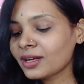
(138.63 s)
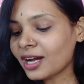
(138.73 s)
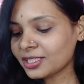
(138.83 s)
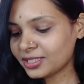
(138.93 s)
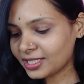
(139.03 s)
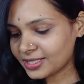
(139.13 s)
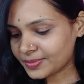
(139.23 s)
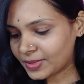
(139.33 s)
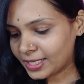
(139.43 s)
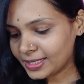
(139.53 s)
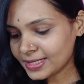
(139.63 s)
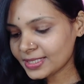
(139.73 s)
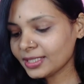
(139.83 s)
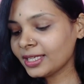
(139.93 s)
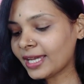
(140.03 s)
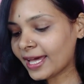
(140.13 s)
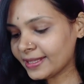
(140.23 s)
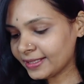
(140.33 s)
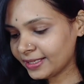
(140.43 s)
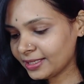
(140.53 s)
casting spells,
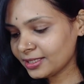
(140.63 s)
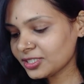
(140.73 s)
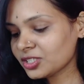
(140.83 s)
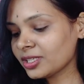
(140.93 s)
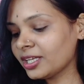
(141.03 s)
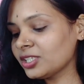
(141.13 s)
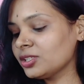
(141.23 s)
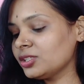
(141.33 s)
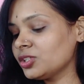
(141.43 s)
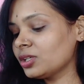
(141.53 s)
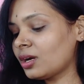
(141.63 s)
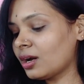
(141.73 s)
gathering strange